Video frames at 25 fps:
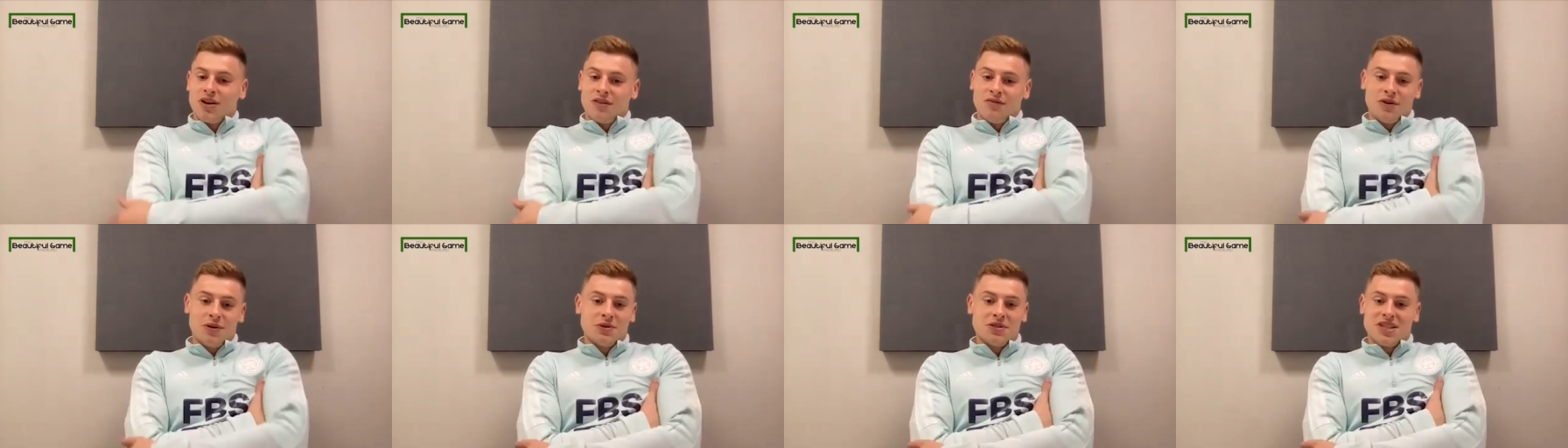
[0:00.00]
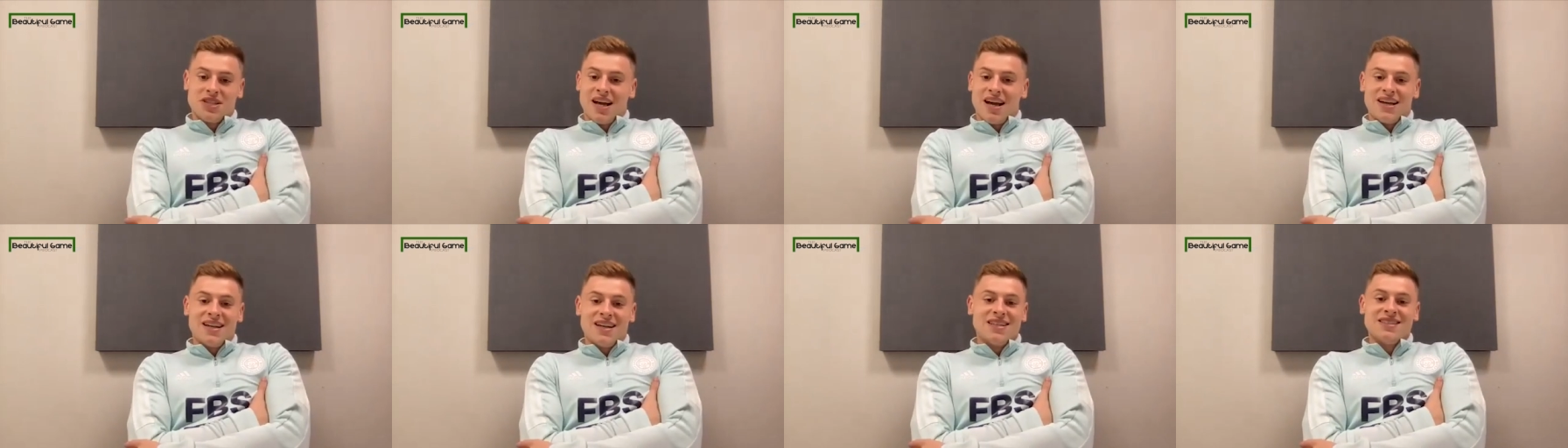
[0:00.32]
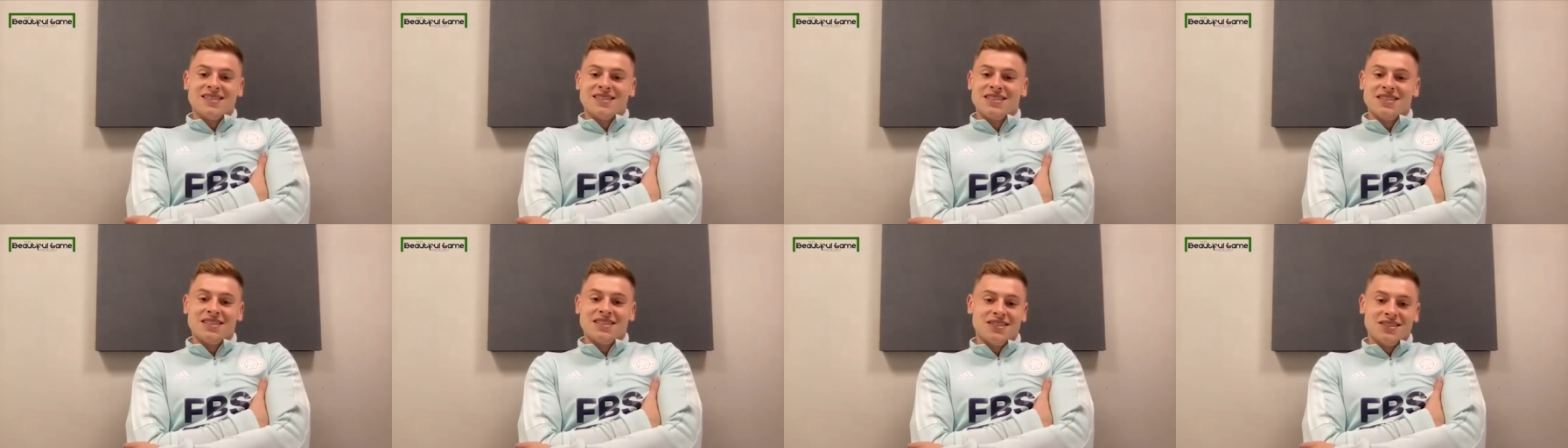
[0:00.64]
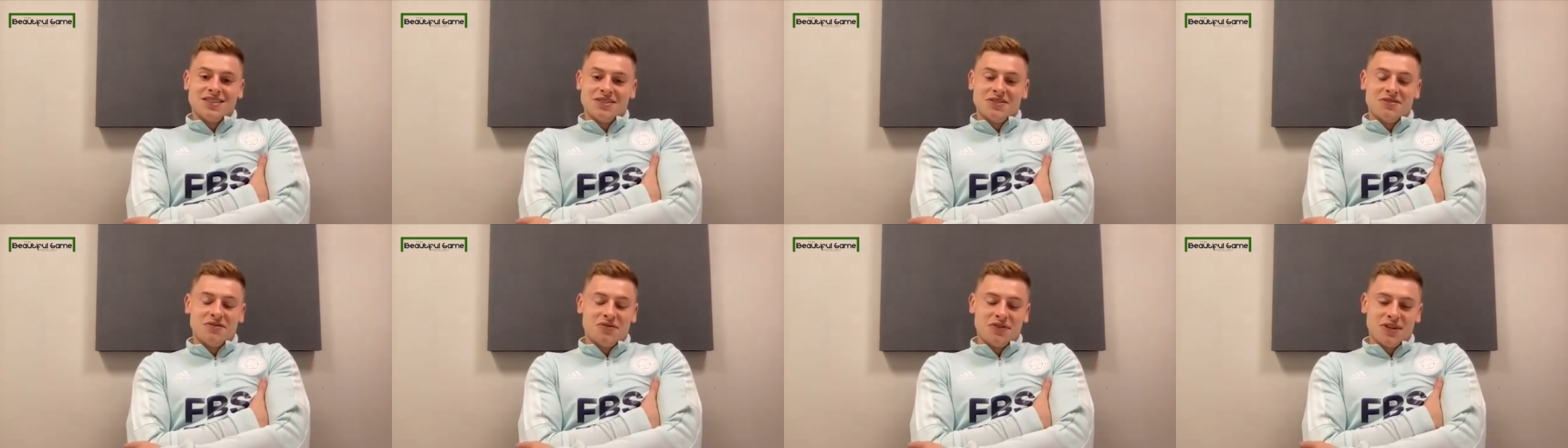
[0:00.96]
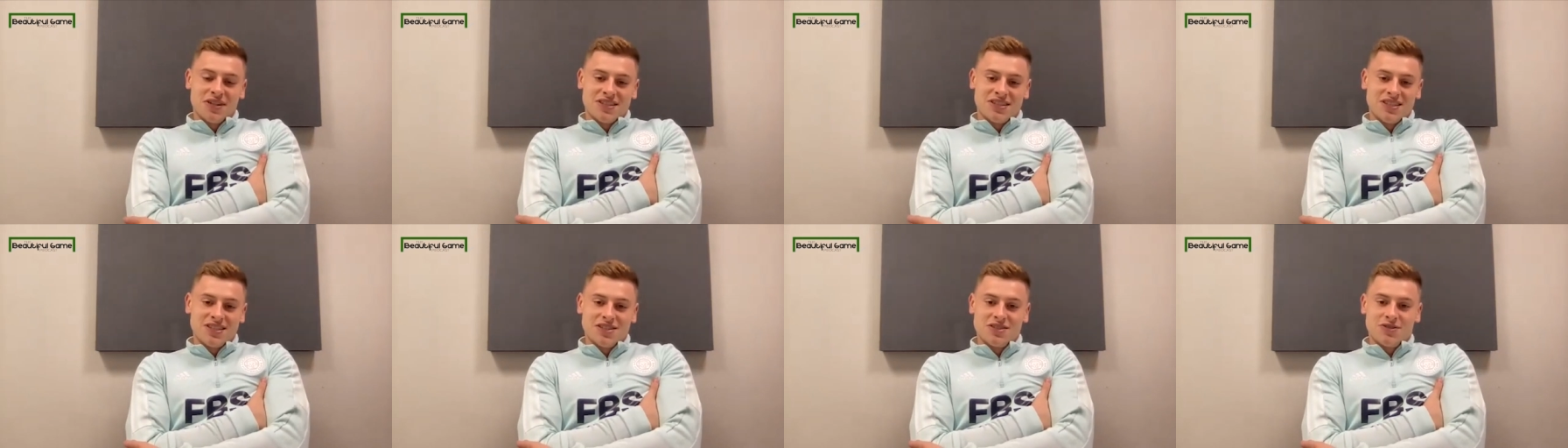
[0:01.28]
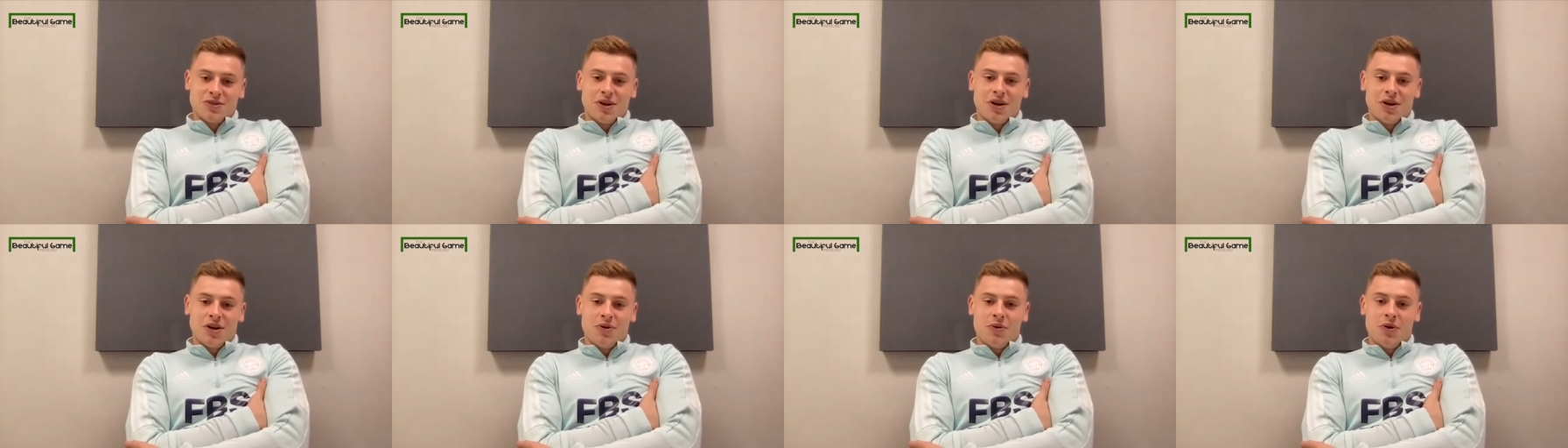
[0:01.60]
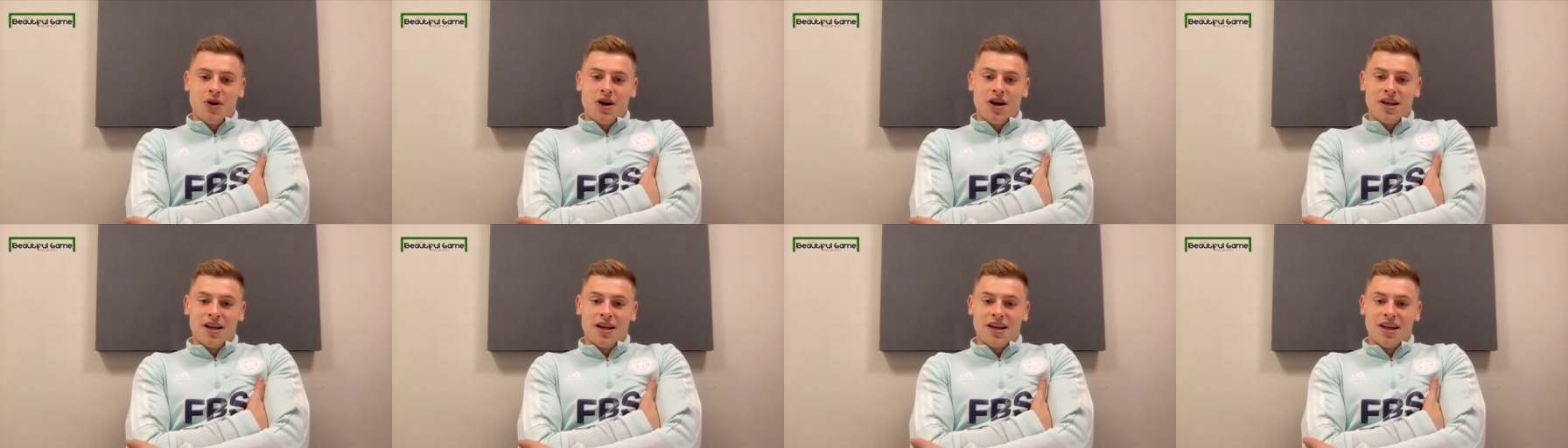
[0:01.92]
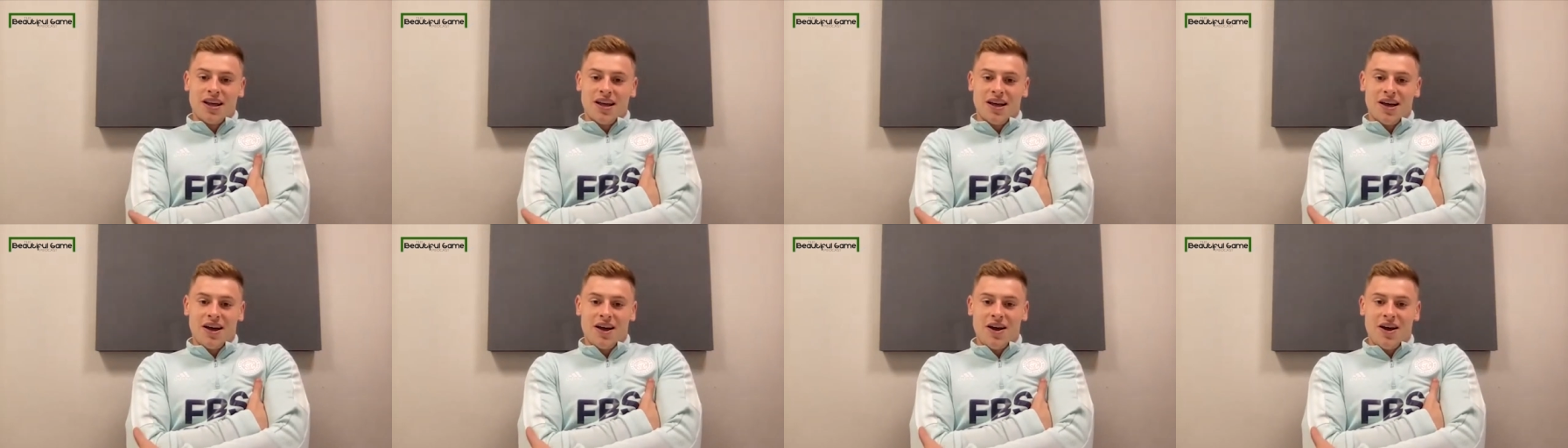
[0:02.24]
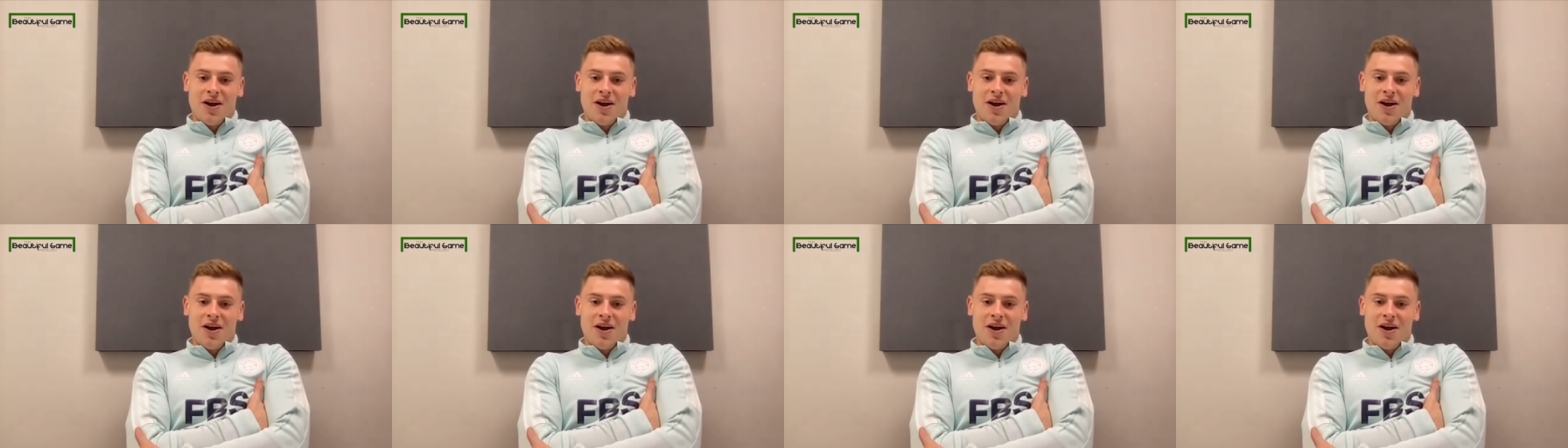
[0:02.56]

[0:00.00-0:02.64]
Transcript: If it was that easy, you'd fix it straight away.